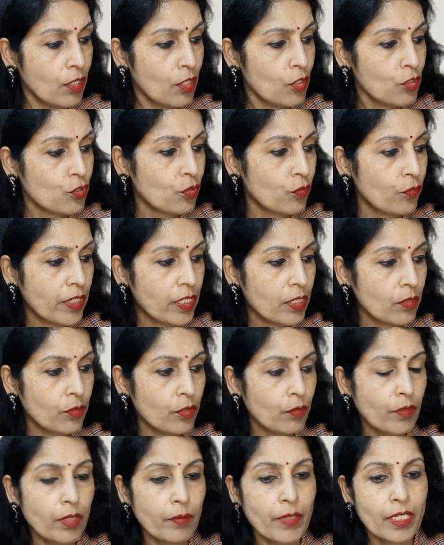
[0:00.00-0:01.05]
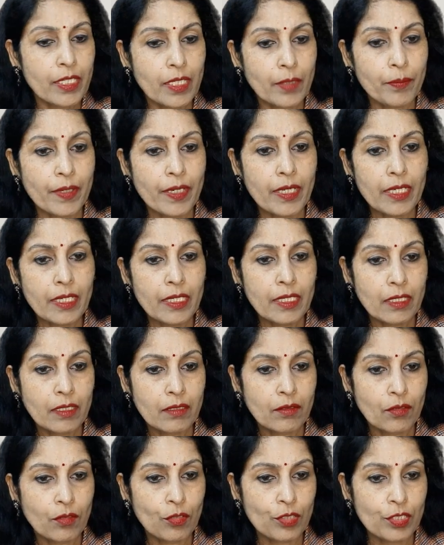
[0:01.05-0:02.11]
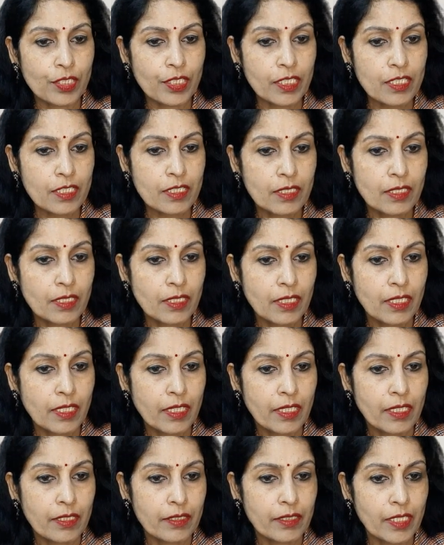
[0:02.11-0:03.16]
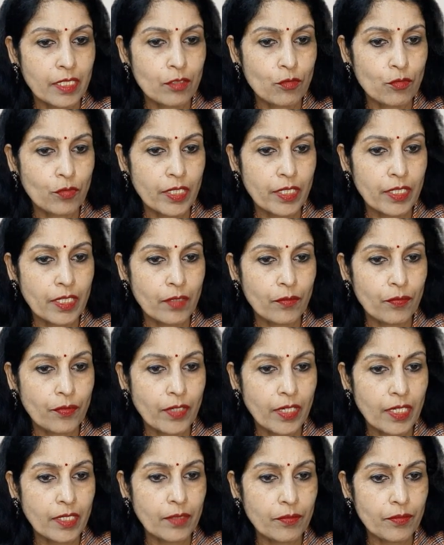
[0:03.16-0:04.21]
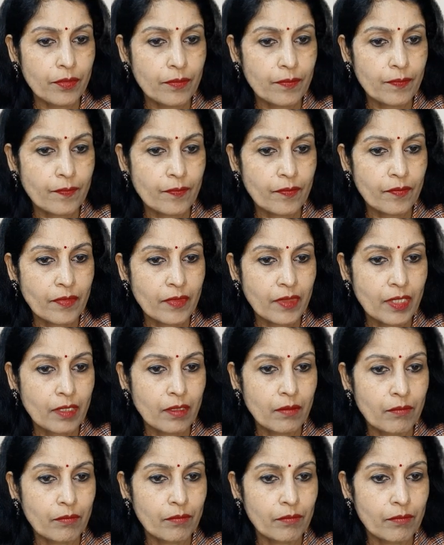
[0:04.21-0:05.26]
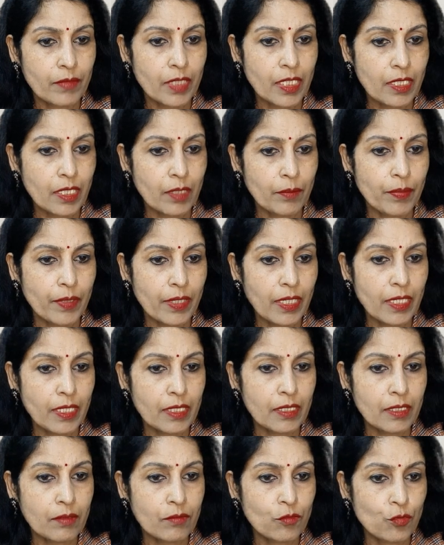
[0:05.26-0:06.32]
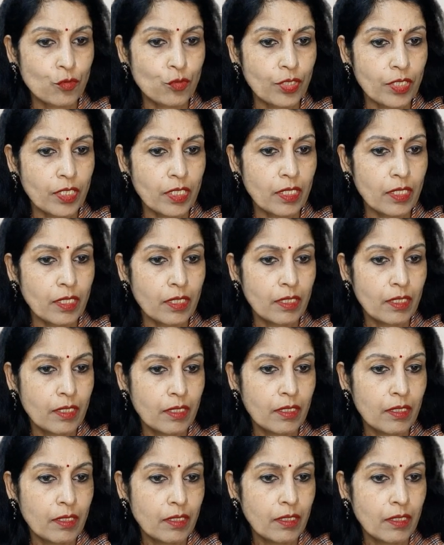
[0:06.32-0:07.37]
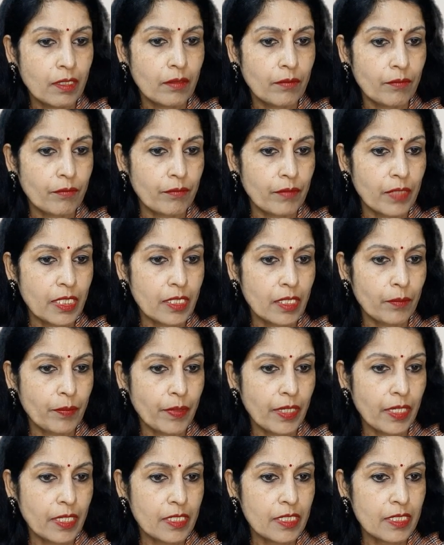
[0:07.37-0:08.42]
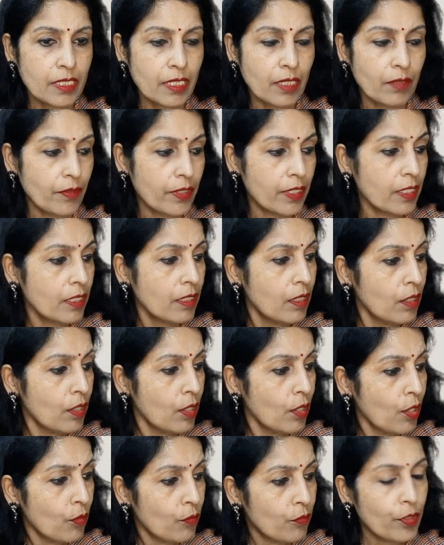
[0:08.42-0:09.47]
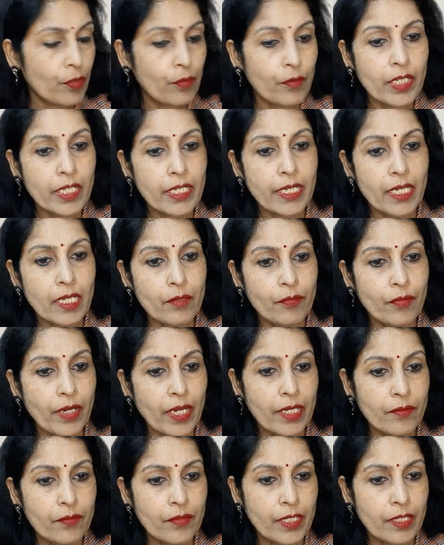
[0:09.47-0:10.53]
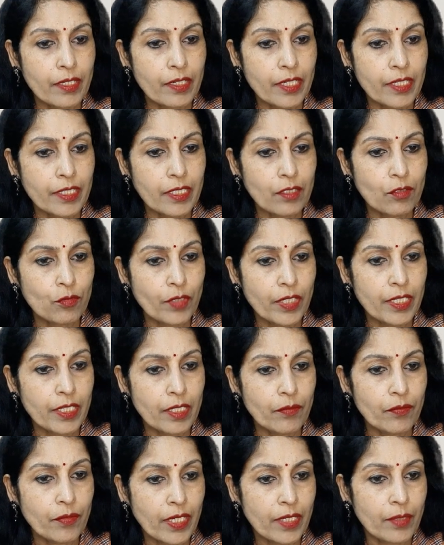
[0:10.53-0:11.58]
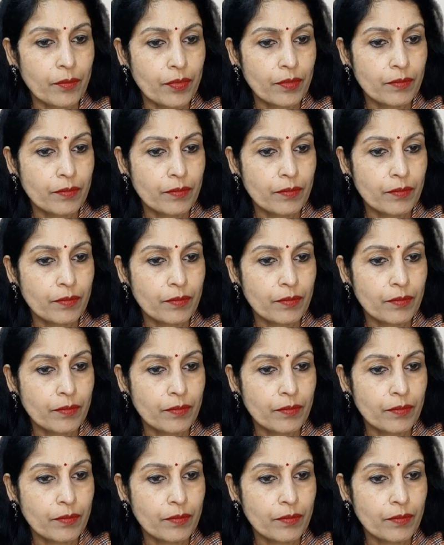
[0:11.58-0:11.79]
So when we will multiply all this, then 25 multiply 3 multiply 7, we will get 525.